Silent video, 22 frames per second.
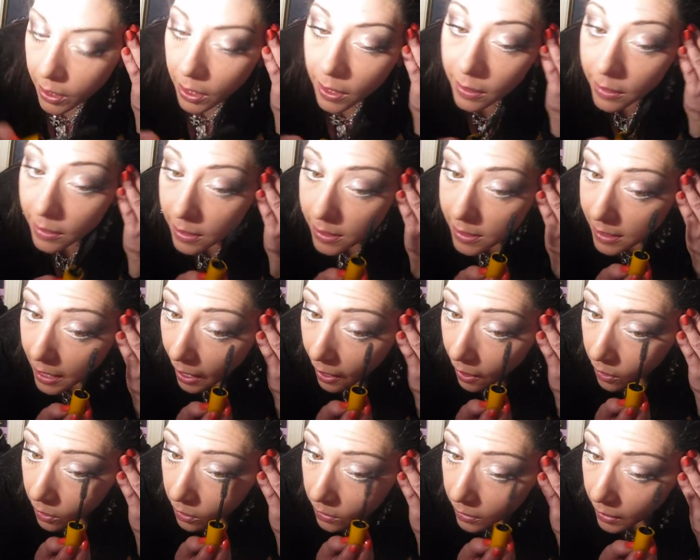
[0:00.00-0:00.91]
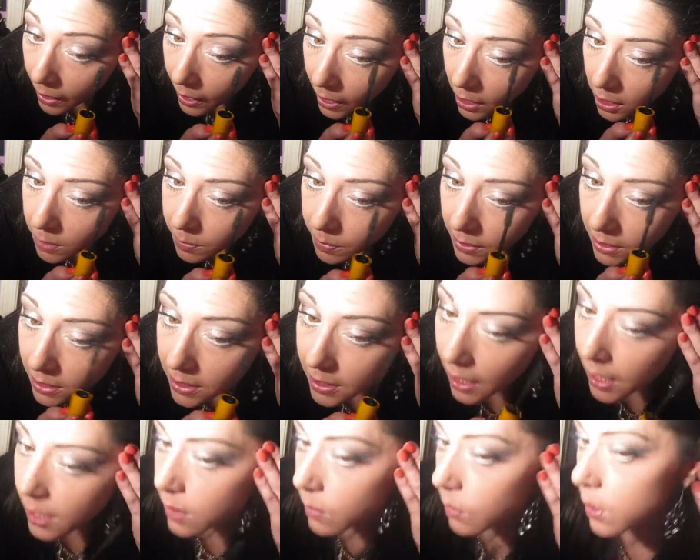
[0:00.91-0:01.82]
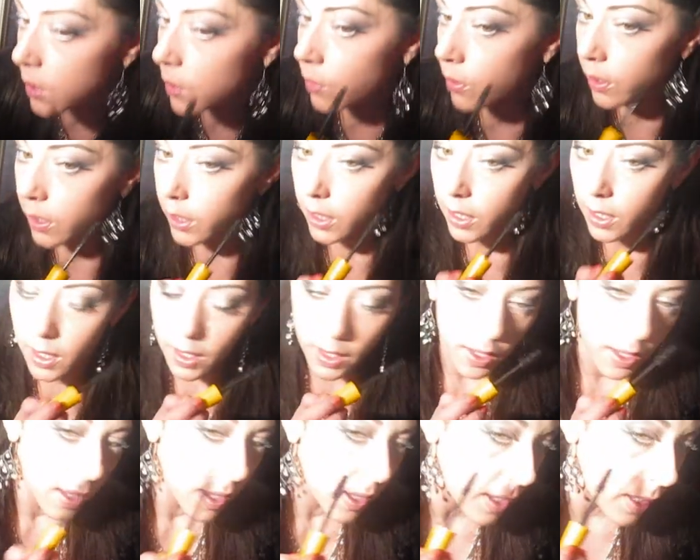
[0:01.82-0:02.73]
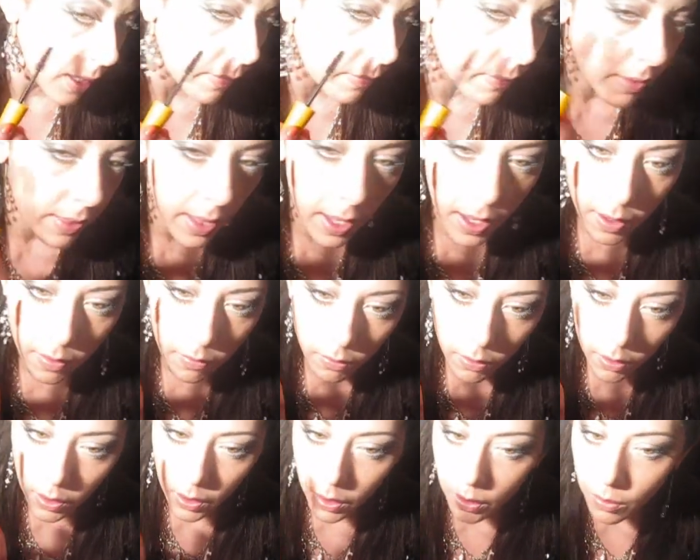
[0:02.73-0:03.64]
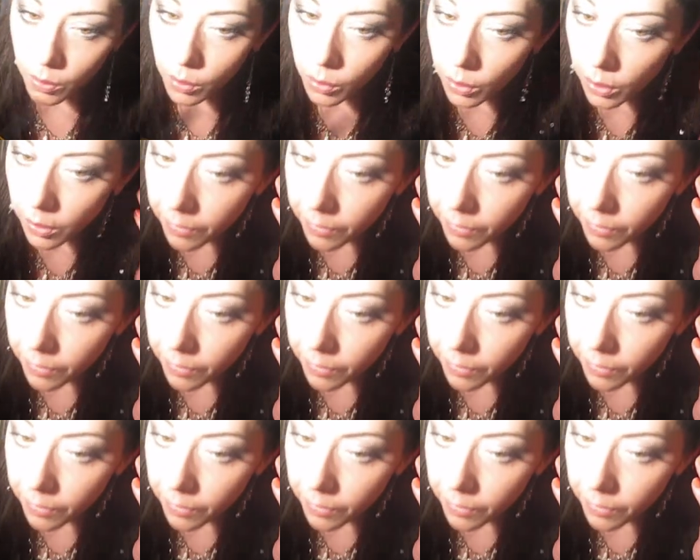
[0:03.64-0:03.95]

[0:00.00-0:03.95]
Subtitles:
get this outer lash, because that's what's really going to give you that really cool